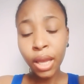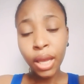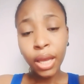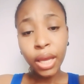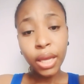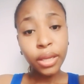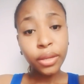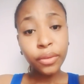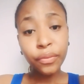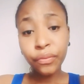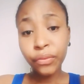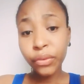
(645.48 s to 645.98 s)

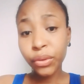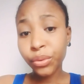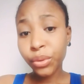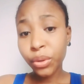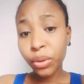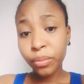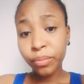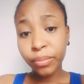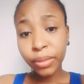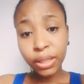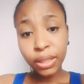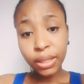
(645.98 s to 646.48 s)
And if you
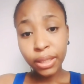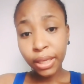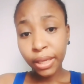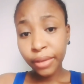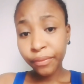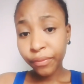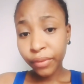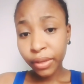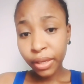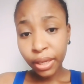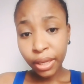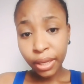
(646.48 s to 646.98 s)
don't
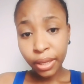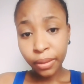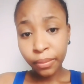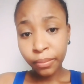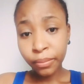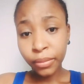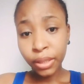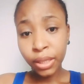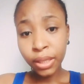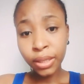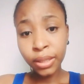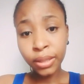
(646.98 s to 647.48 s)
believe in him